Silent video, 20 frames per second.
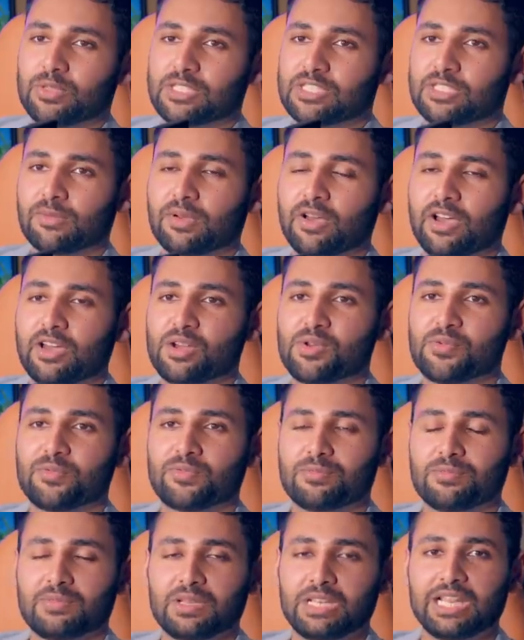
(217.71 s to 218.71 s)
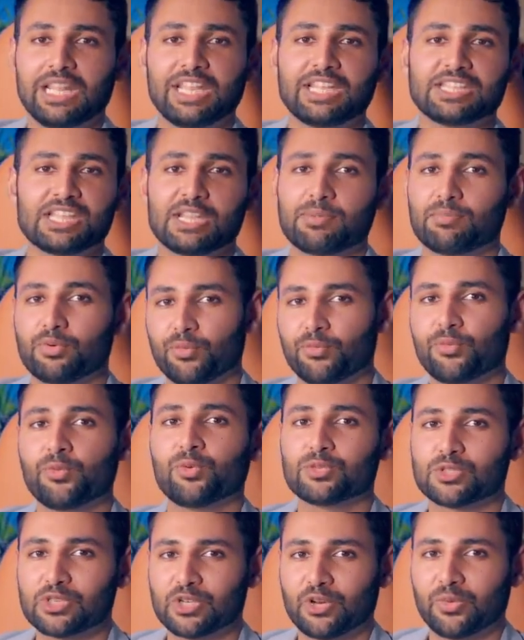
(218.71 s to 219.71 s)
was some kind of late April
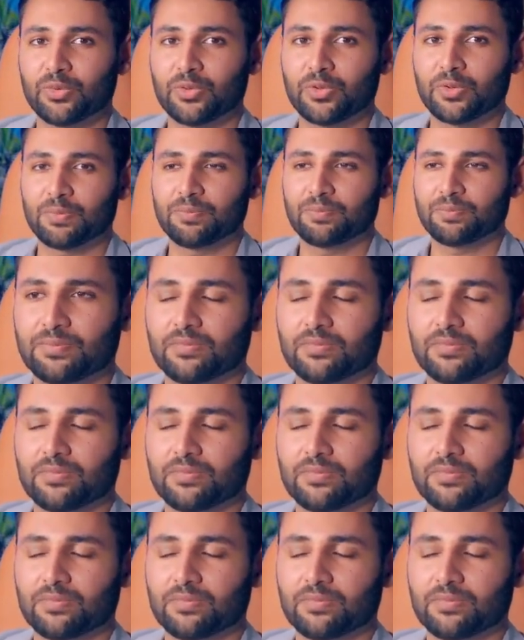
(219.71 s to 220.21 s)
Fool's joke.